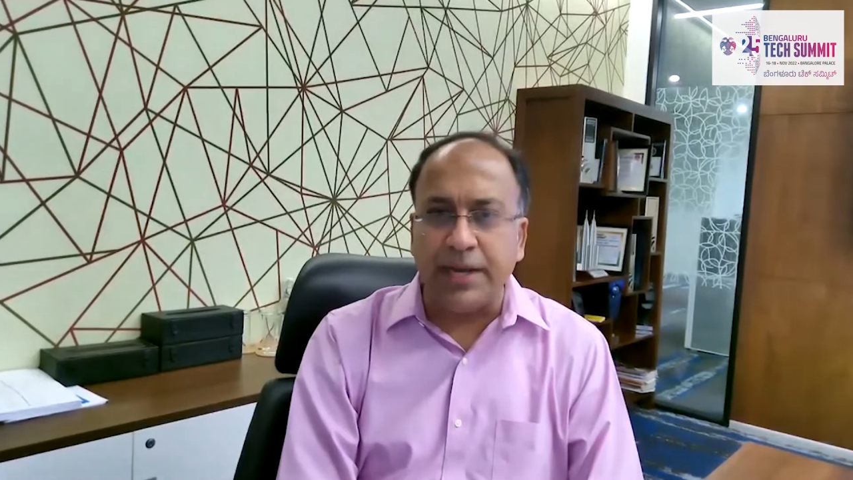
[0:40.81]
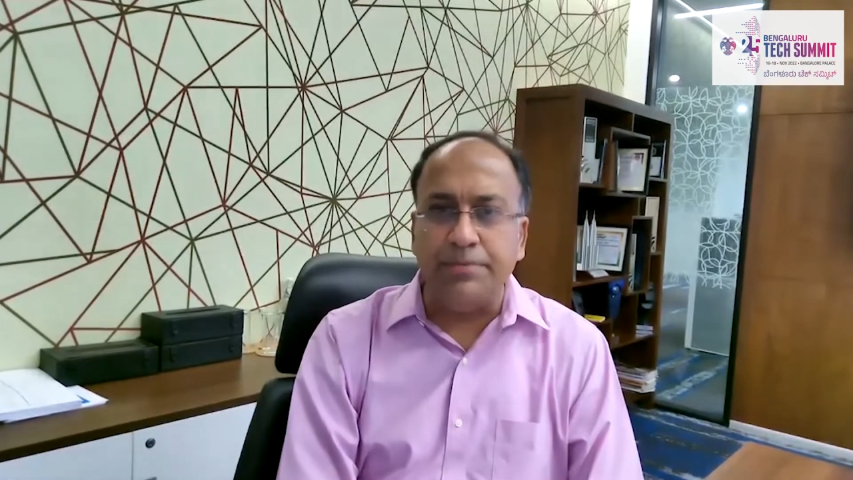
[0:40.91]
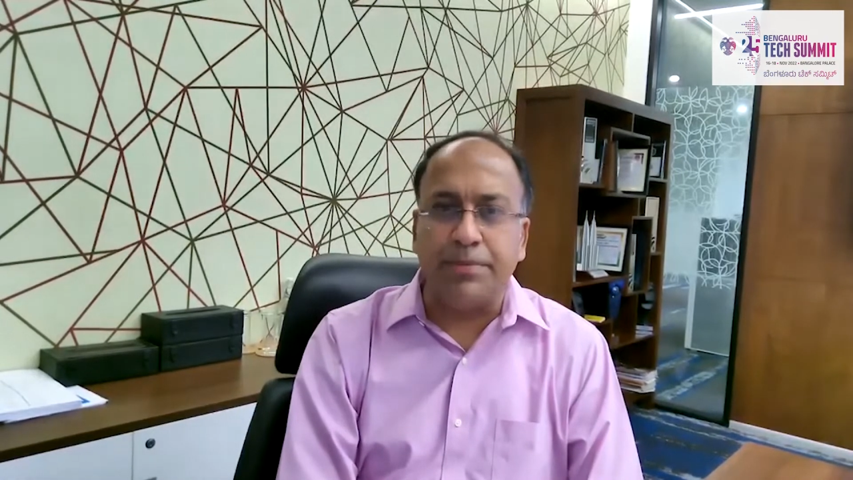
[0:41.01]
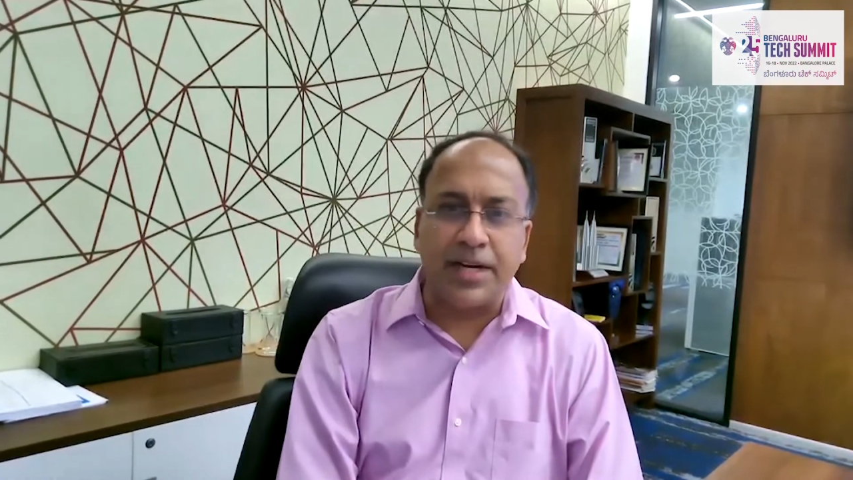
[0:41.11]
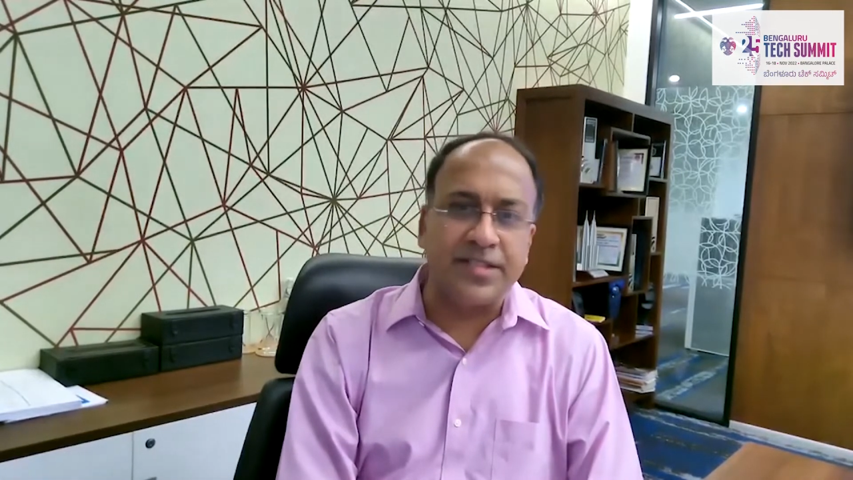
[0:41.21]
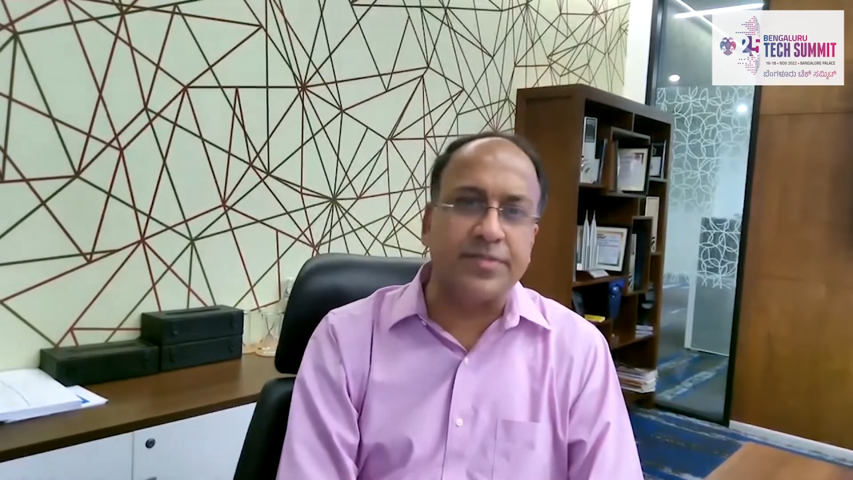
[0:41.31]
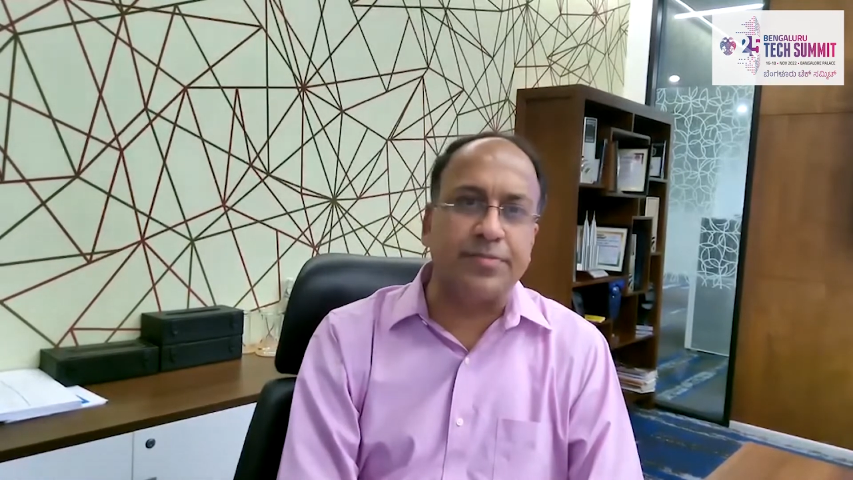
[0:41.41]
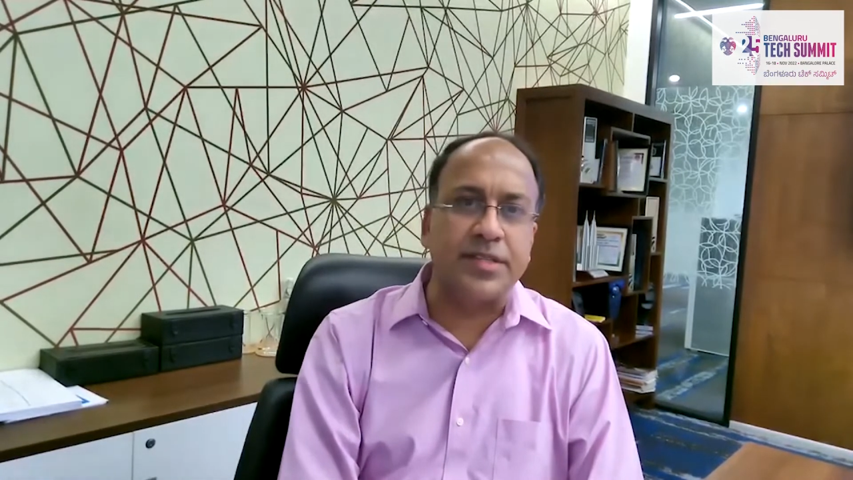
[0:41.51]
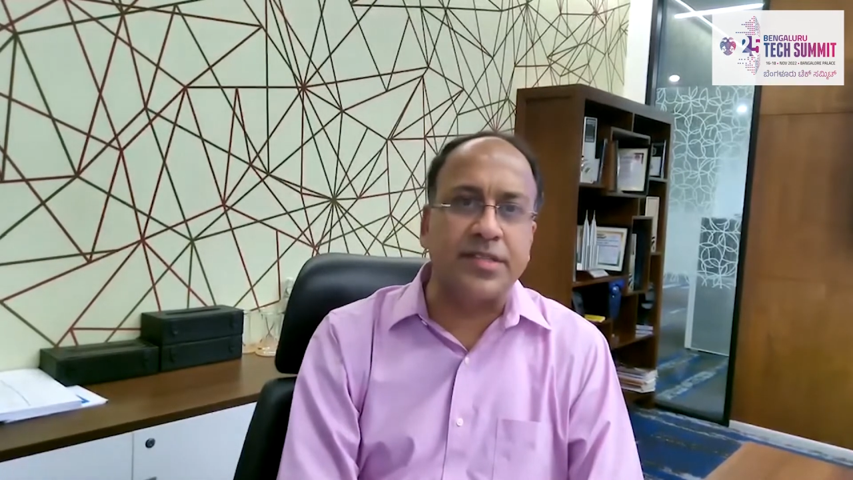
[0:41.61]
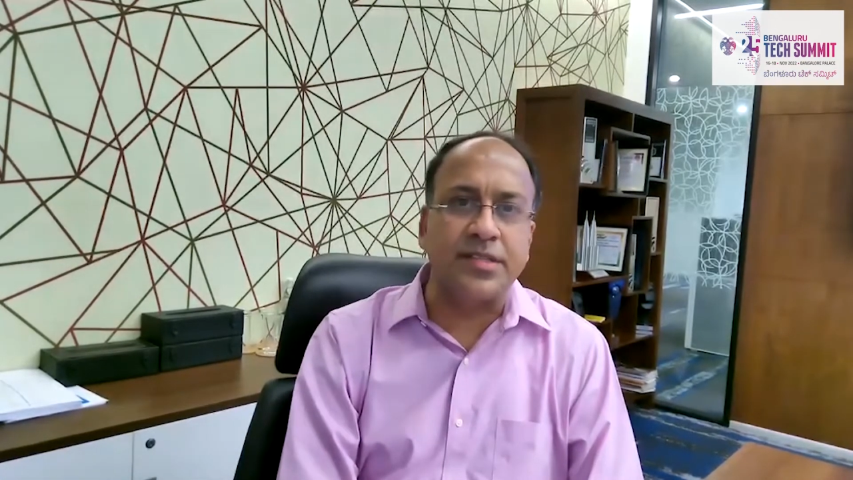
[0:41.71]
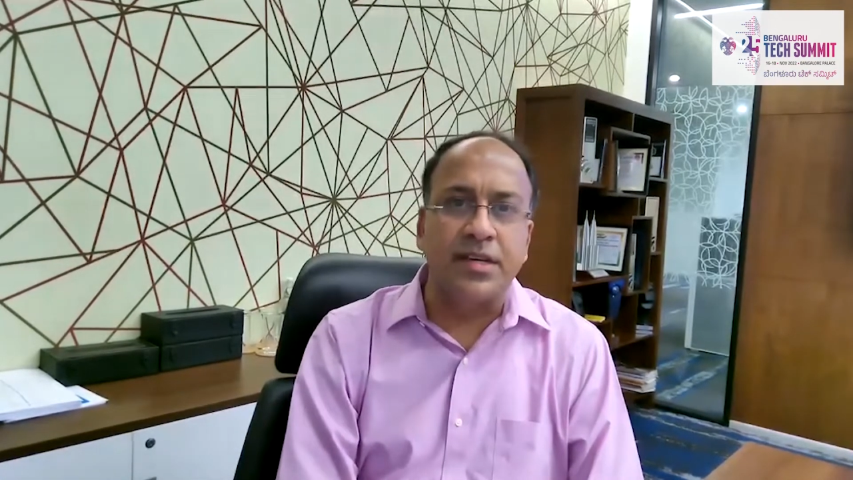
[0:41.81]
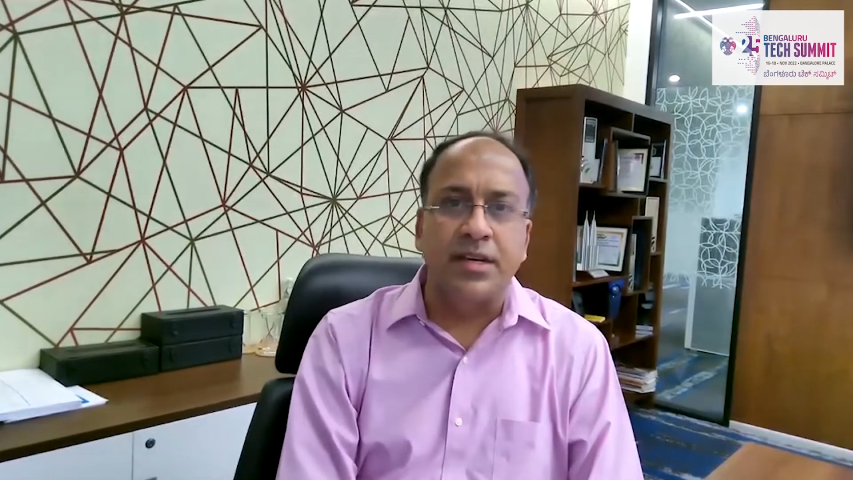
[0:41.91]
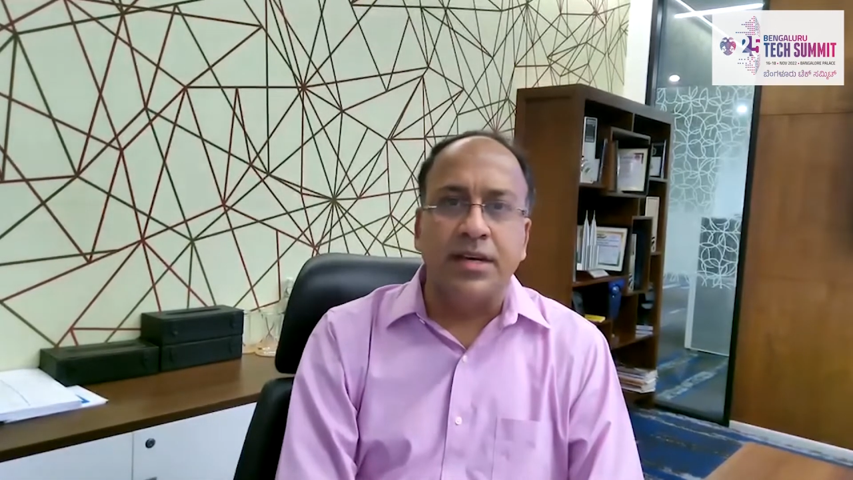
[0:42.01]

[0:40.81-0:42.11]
and participants